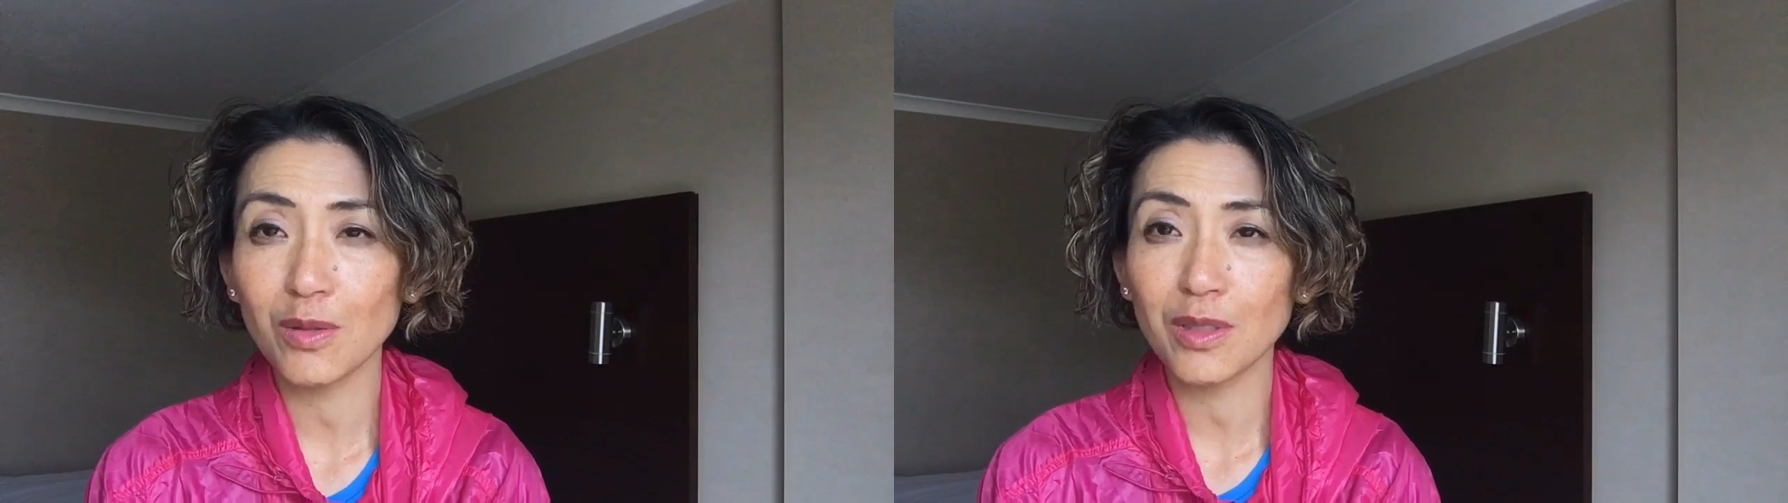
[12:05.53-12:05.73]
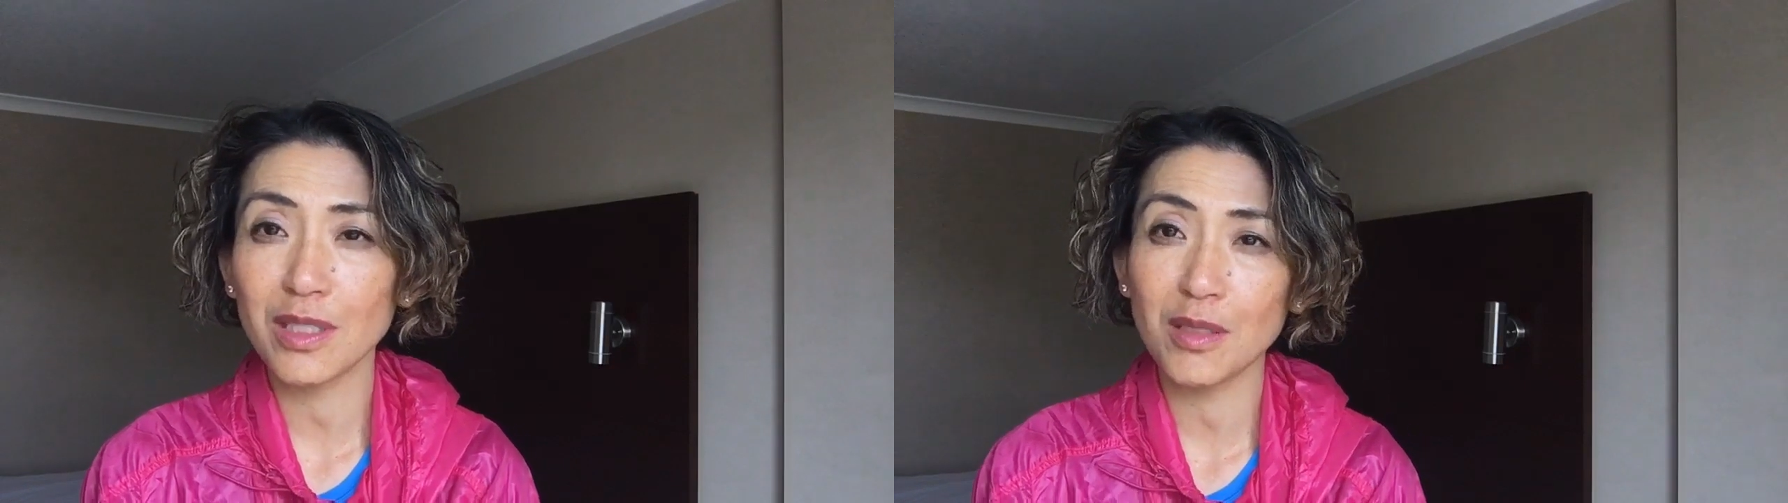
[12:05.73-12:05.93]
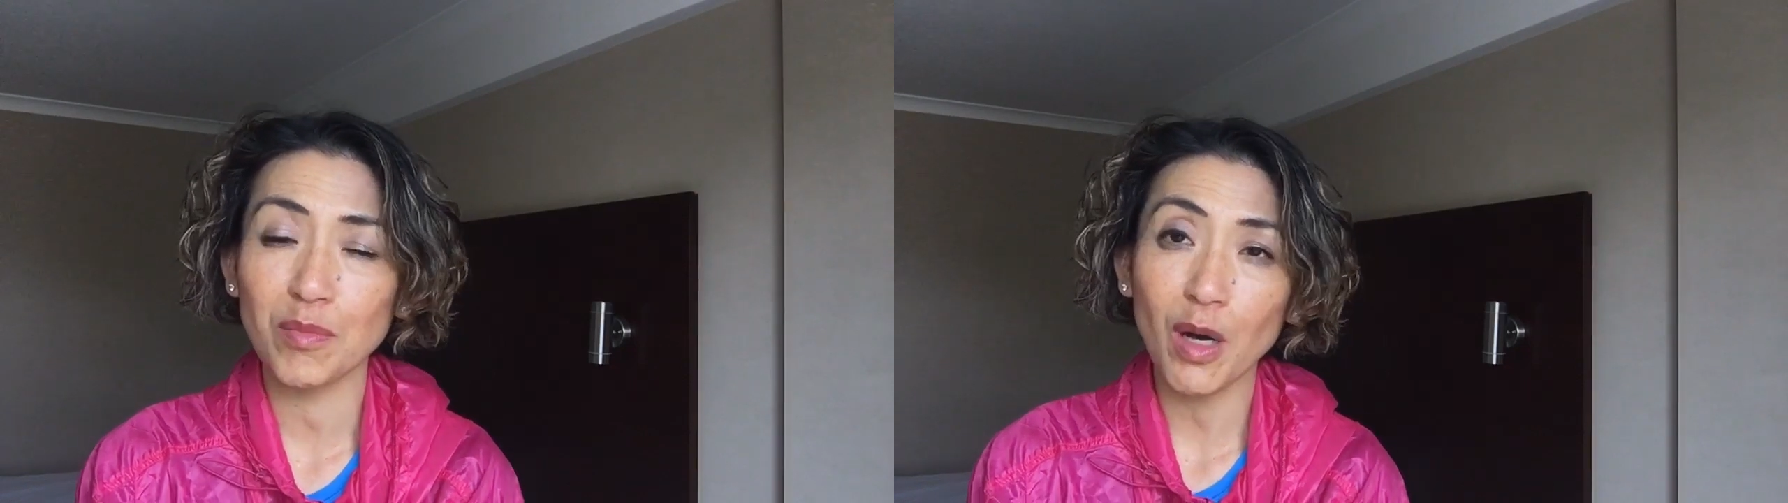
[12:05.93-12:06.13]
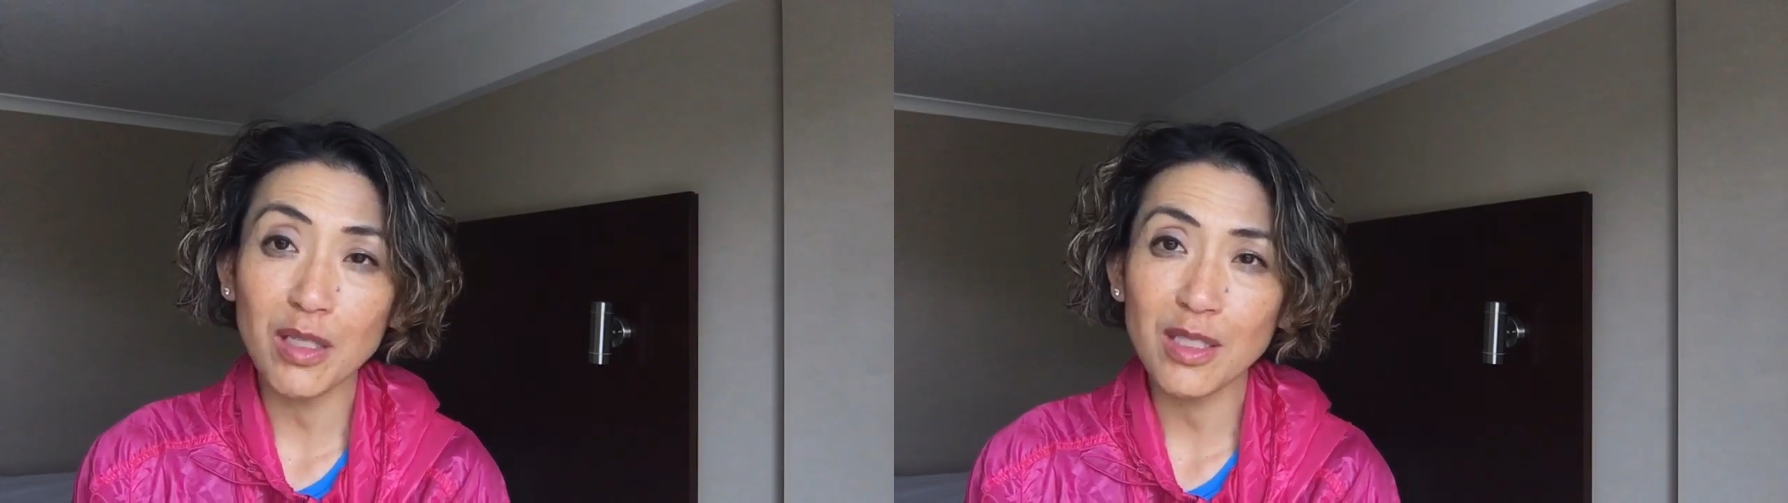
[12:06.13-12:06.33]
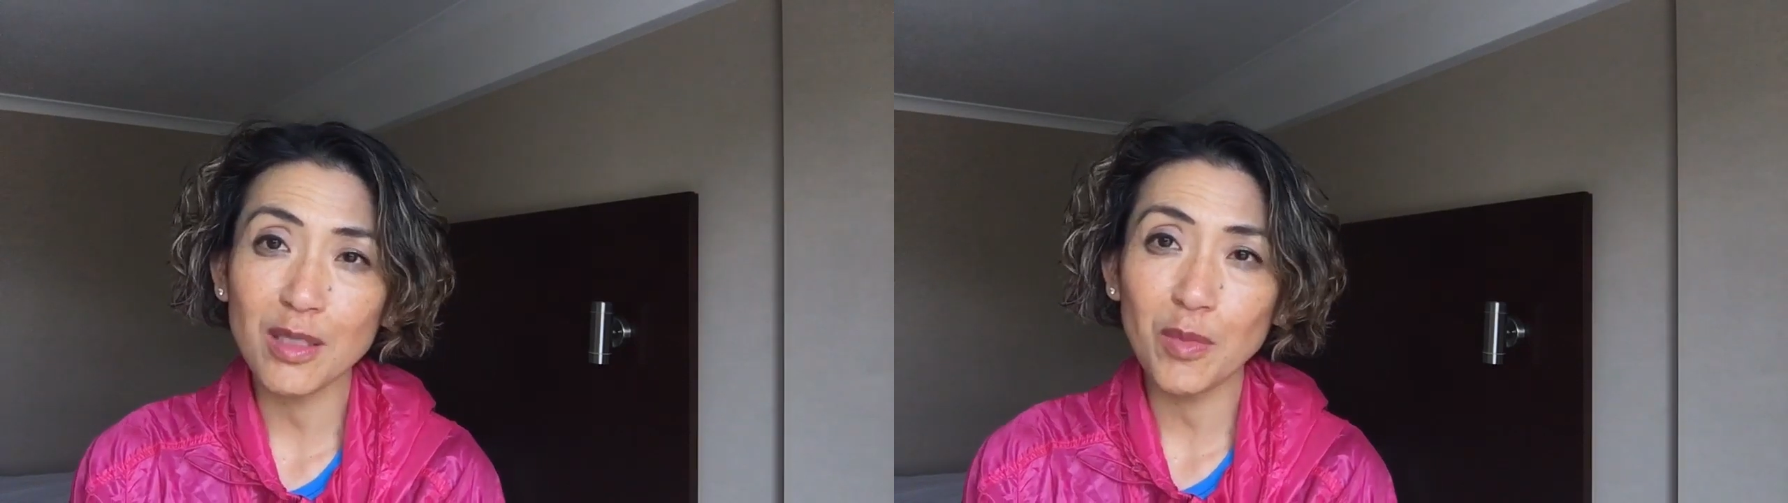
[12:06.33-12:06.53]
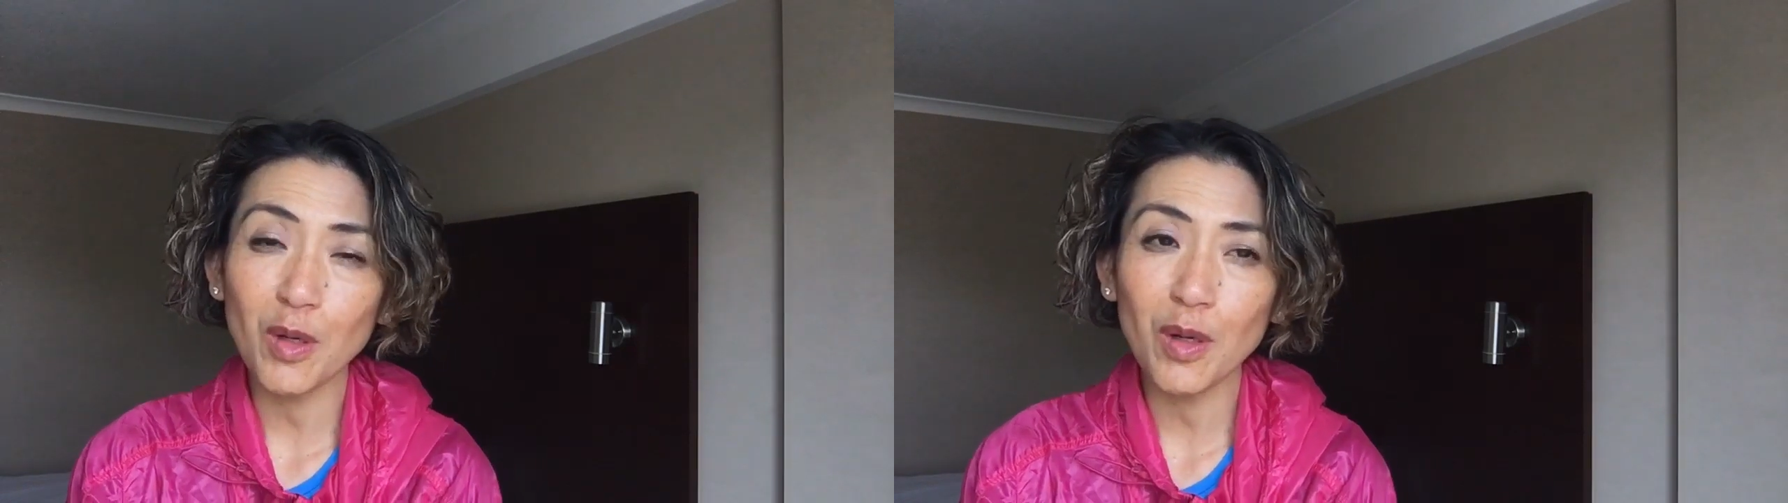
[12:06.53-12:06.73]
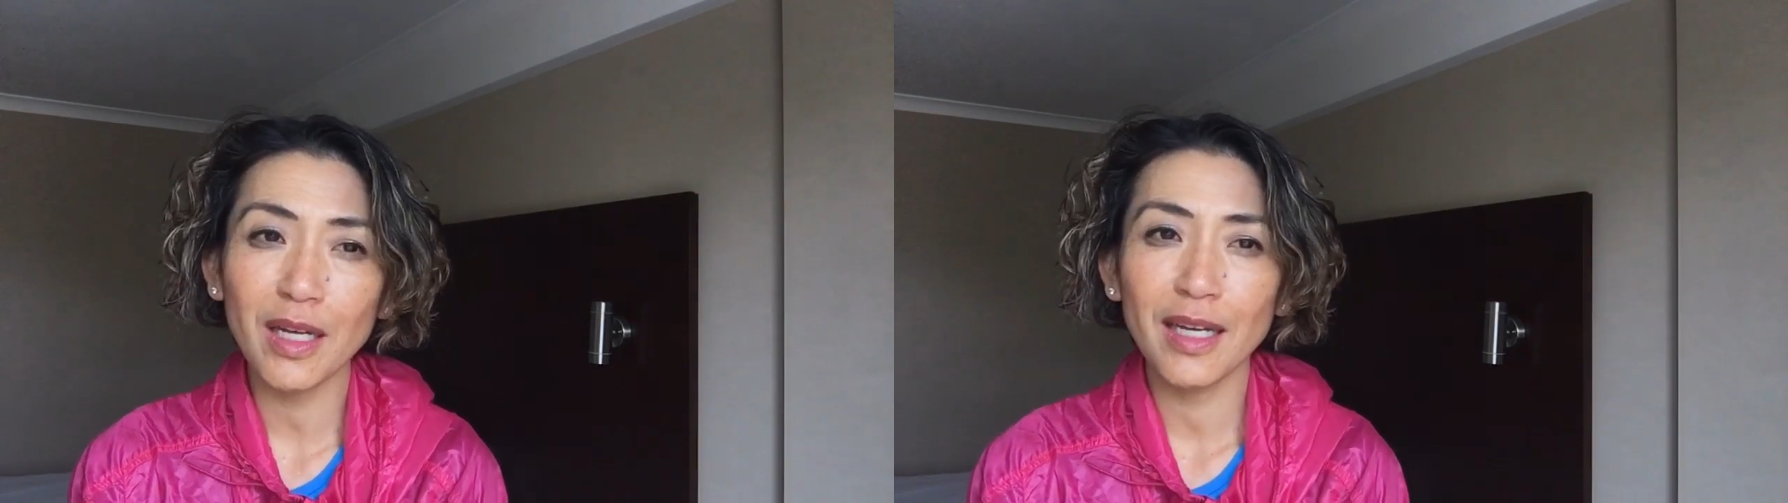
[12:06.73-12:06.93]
or it's impossible.